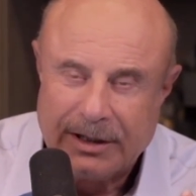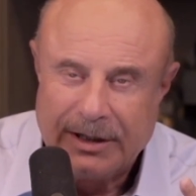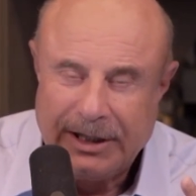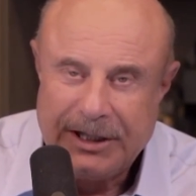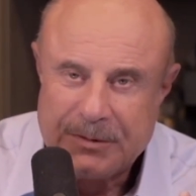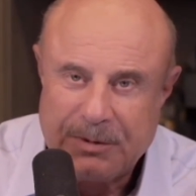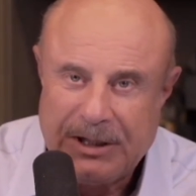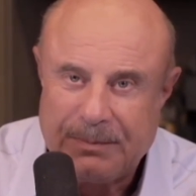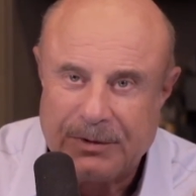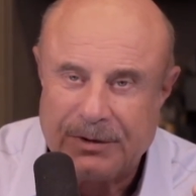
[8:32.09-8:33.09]
These
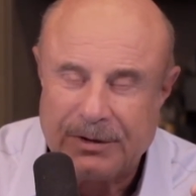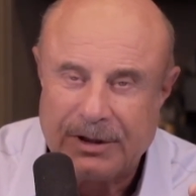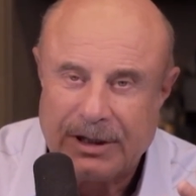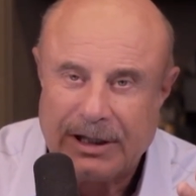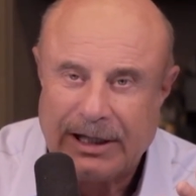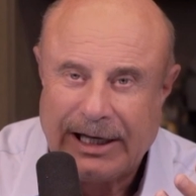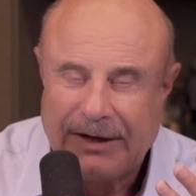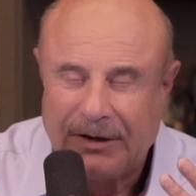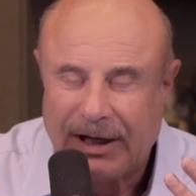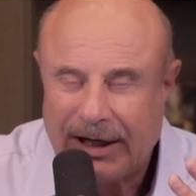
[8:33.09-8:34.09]
people
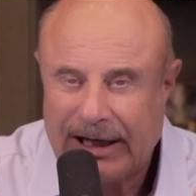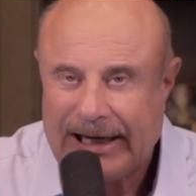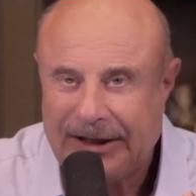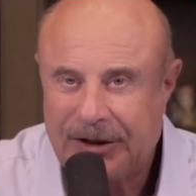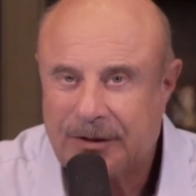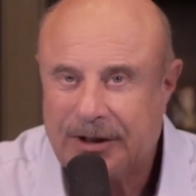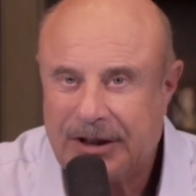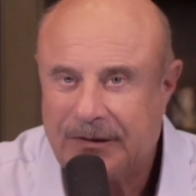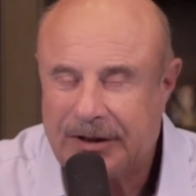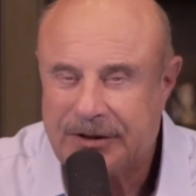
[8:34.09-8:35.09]
have a high
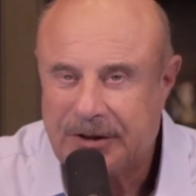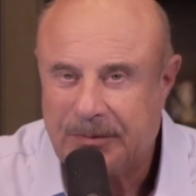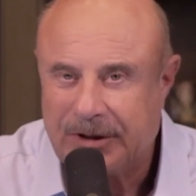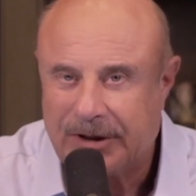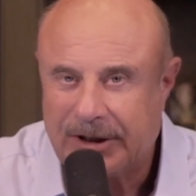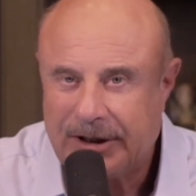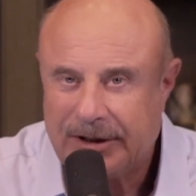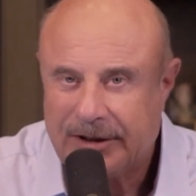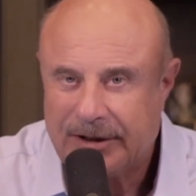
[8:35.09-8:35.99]
degree of instability,